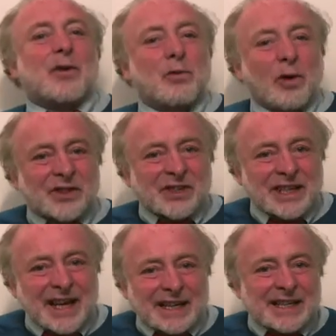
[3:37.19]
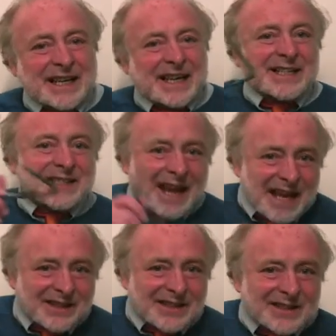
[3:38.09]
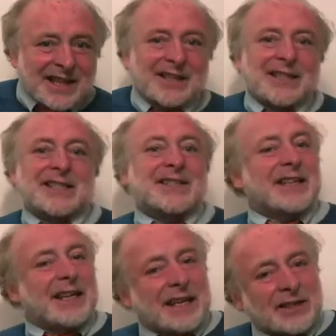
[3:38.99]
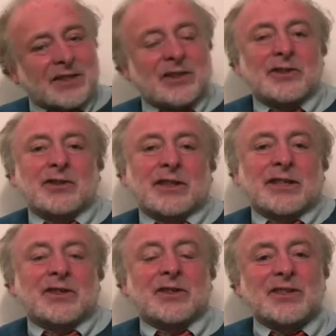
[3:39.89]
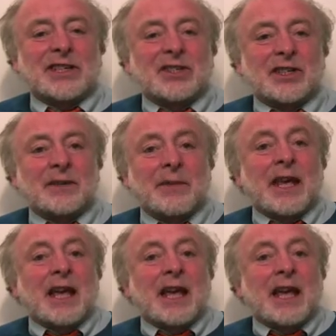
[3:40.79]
Once again, take these techniques into your teaching